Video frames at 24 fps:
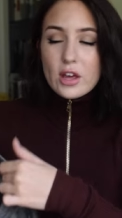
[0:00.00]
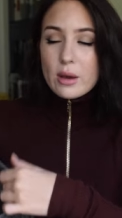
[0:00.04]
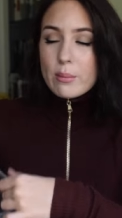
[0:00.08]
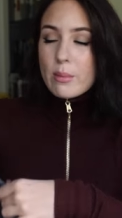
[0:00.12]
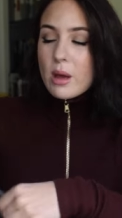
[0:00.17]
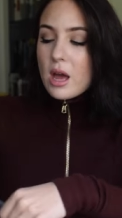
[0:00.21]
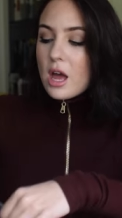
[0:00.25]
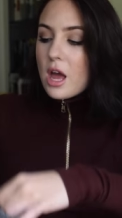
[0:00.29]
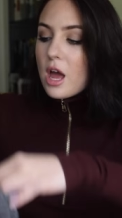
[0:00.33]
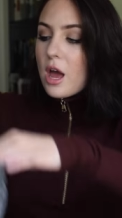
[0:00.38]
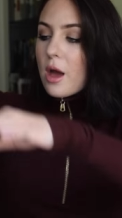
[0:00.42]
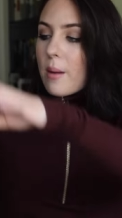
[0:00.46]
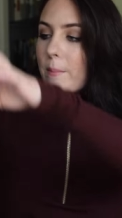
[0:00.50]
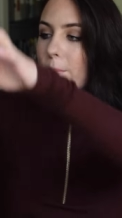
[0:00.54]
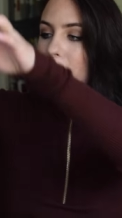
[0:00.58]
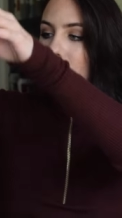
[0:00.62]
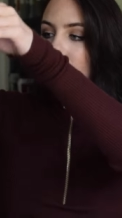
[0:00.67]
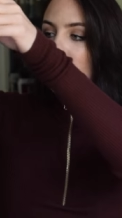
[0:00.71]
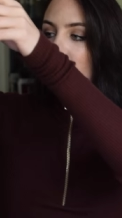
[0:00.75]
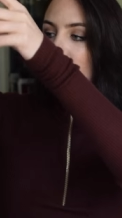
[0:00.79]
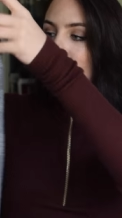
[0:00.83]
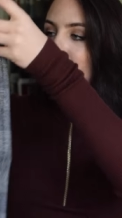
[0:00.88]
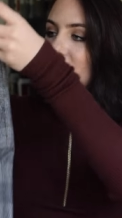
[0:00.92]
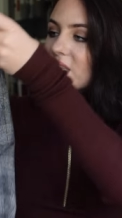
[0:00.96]
them.
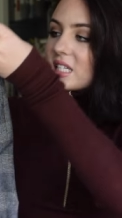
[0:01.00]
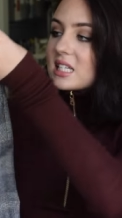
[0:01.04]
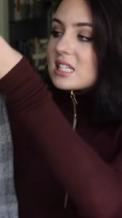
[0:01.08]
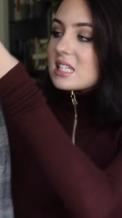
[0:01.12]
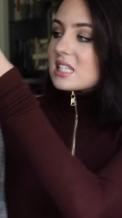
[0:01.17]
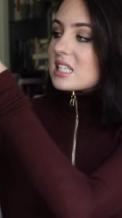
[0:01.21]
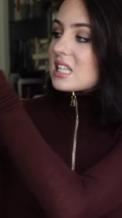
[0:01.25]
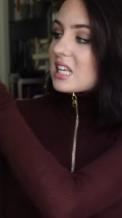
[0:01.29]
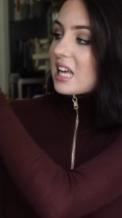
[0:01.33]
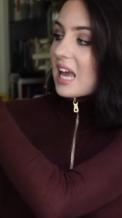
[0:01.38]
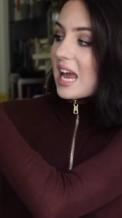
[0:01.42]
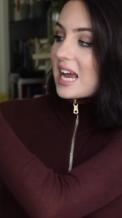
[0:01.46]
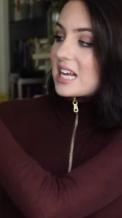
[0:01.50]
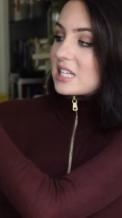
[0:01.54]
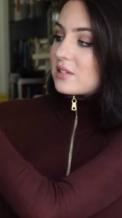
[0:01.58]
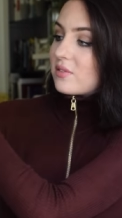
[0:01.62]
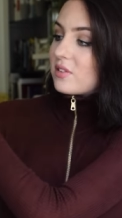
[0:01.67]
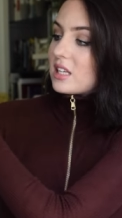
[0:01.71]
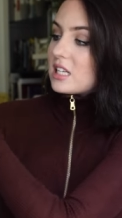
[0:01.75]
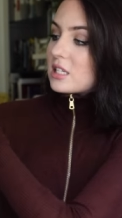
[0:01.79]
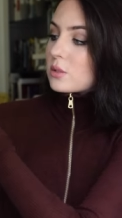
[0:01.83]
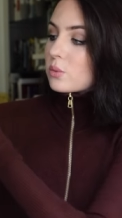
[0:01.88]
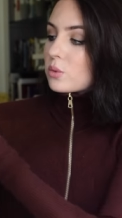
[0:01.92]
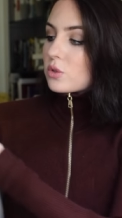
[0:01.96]
But this isn't the case for
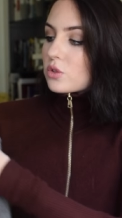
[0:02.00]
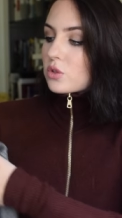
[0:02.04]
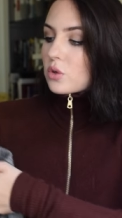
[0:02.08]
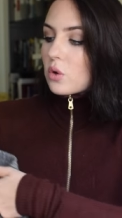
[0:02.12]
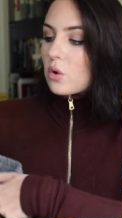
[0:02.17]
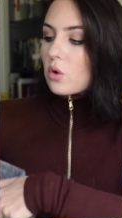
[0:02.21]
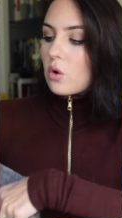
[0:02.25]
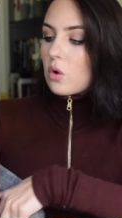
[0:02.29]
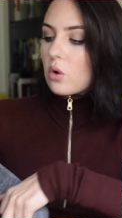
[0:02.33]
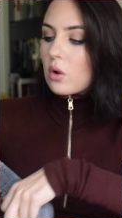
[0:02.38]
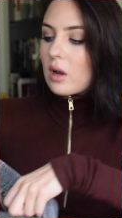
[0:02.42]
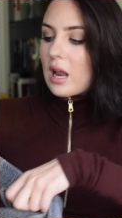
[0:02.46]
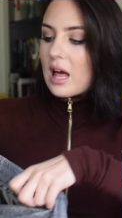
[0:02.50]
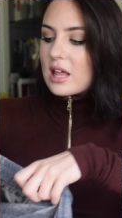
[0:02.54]
these ones at all.